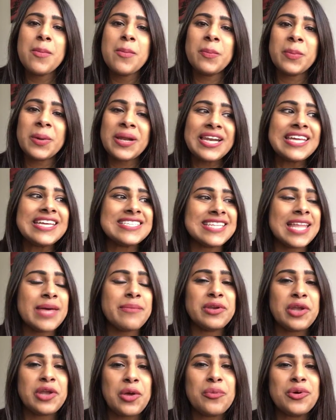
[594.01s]
please let me
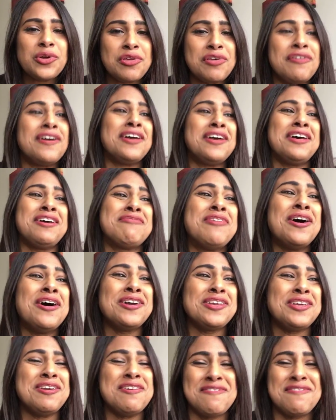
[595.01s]
know what you
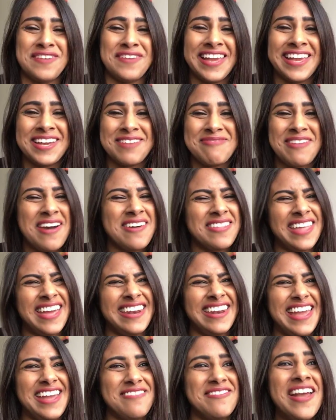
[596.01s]
think about that
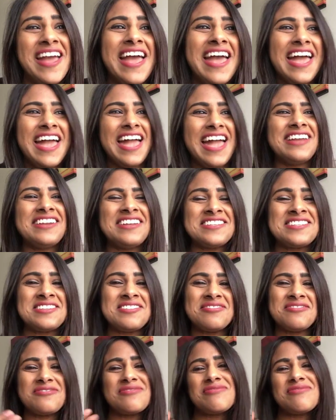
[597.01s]
name. It doesn't